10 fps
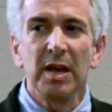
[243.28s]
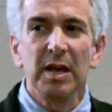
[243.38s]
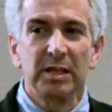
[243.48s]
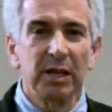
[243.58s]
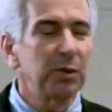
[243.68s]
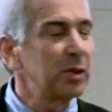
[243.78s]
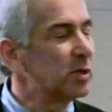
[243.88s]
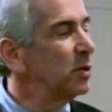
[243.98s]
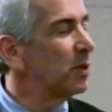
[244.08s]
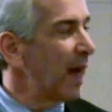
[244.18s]
until the
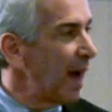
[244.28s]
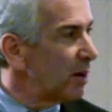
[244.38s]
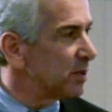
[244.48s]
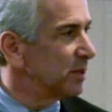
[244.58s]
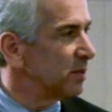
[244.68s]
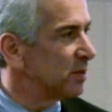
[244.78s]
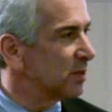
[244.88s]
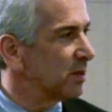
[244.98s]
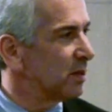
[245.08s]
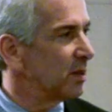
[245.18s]

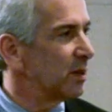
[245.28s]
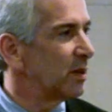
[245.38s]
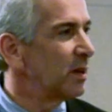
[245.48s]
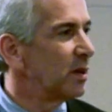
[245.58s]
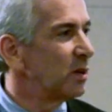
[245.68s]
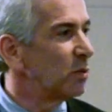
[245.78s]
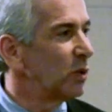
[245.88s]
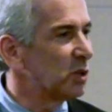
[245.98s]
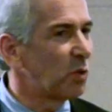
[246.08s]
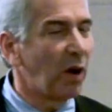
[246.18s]
2000s,
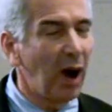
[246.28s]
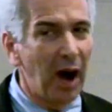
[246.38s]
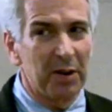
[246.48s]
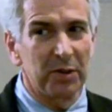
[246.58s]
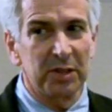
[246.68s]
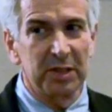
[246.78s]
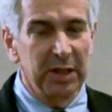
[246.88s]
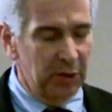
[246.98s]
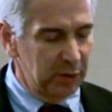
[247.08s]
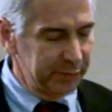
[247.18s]
which were hotter
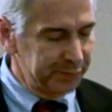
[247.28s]
still.